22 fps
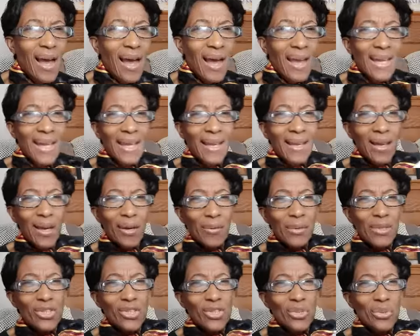I
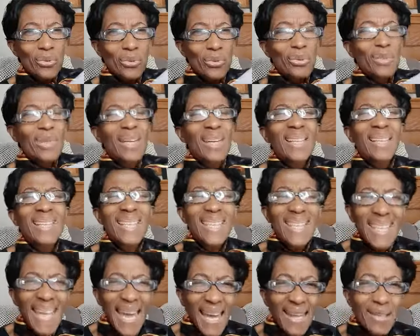encourage you to
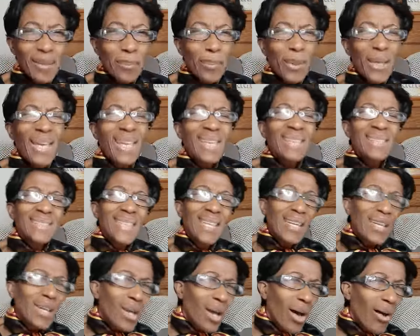get the book. It is a
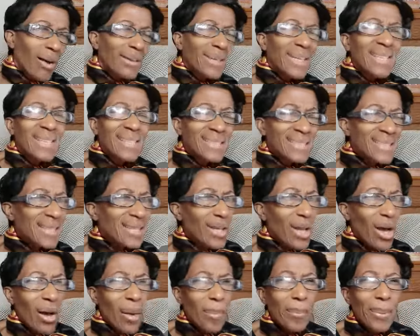
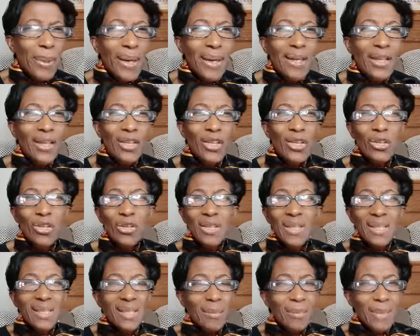lot, but you don't
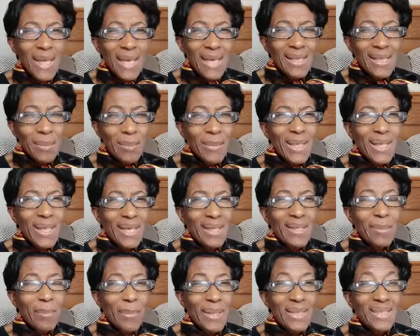need to be
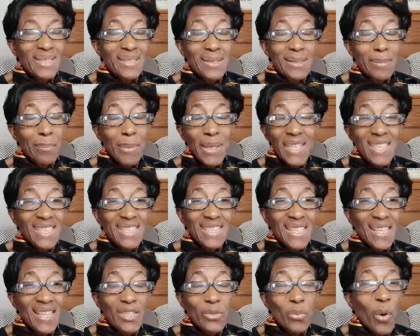intimidated by the
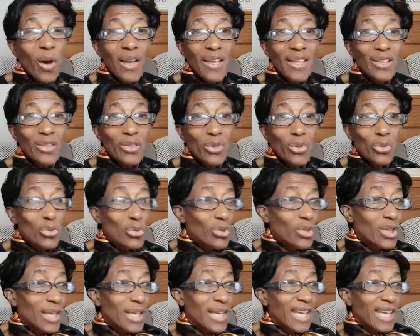size. What I could
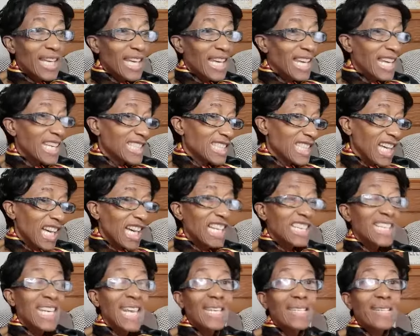do is
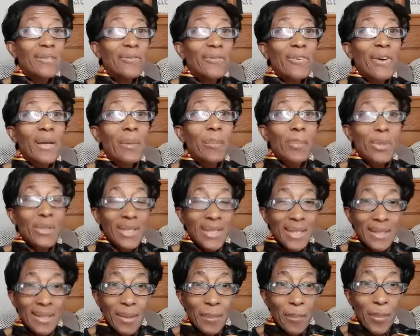identify
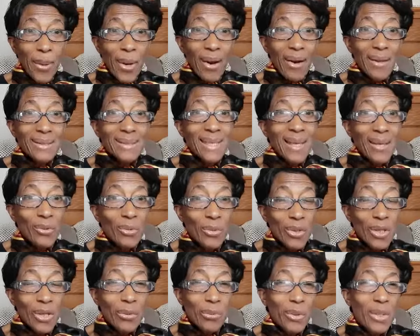particular parts that you
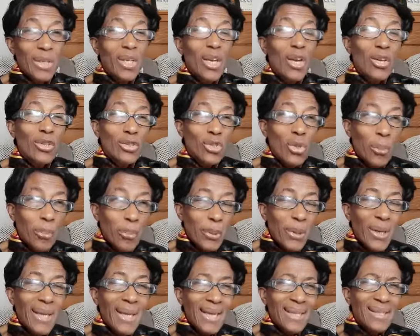can read. So
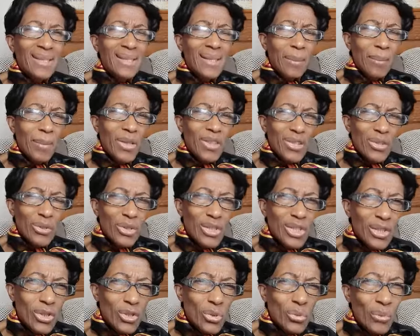prayer letter number
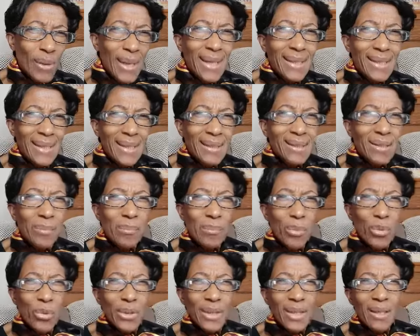32, entitled
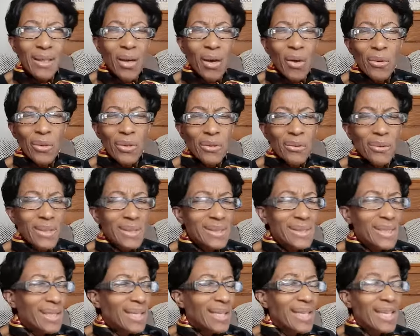More Than
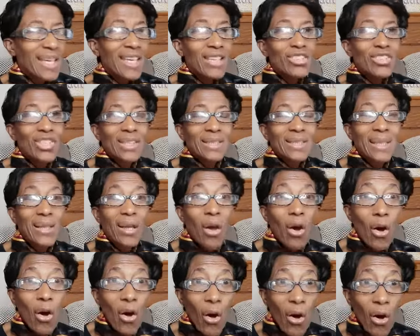Conquerors, is just an
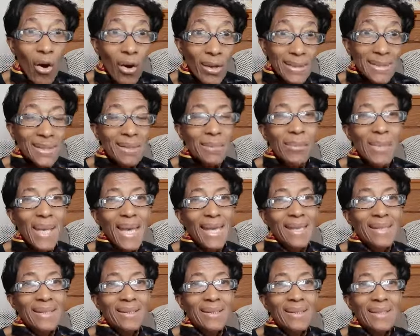awesome
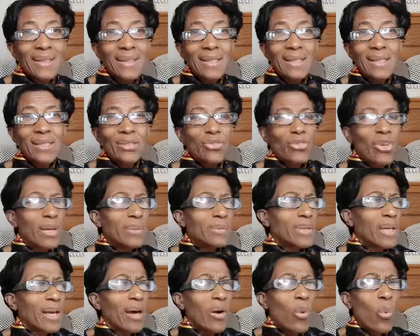letter. Describes
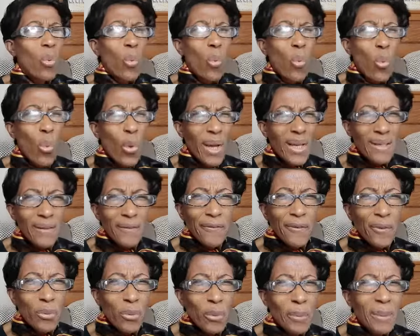a
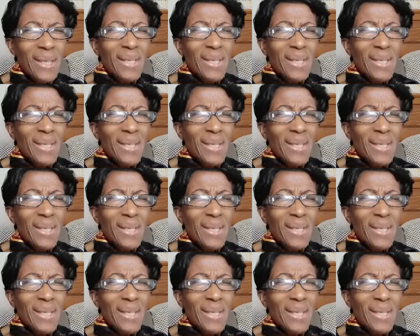wonderful woman.